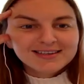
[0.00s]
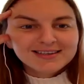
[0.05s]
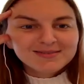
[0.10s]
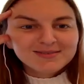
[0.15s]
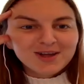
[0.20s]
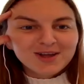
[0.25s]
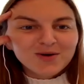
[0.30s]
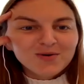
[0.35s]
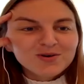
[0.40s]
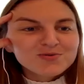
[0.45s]

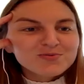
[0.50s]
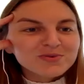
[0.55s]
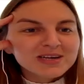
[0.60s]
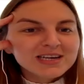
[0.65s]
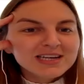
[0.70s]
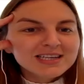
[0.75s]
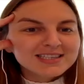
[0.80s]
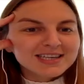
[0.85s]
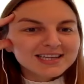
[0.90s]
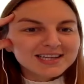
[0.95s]
no one
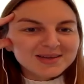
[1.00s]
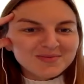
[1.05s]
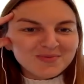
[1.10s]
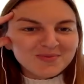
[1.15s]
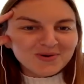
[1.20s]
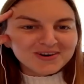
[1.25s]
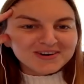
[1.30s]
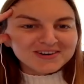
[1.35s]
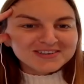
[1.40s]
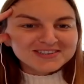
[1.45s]
reads
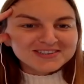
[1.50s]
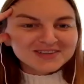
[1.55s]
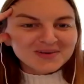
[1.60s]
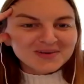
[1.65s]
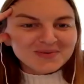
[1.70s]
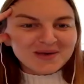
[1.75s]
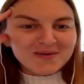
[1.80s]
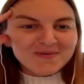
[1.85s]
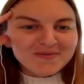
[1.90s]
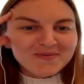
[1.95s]
anymore. So
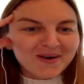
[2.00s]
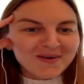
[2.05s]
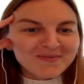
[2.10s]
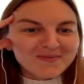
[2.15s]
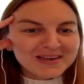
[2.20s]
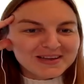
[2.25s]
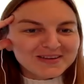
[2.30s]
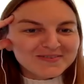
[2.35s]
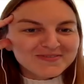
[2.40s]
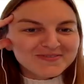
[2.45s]
maybe if I
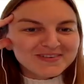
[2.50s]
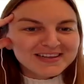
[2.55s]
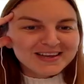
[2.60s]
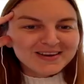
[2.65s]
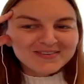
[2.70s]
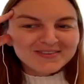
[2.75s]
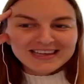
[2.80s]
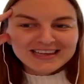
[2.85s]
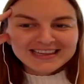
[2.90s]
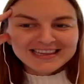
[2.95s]
made a
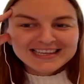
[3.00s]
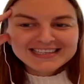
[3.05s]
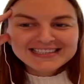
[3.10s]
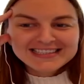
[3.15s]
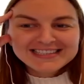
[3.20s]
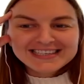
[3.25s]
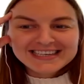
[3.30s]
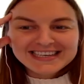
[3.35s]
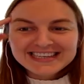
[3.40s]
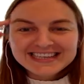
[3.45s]
video, they'd
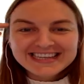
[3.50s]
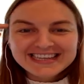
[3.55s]
listen.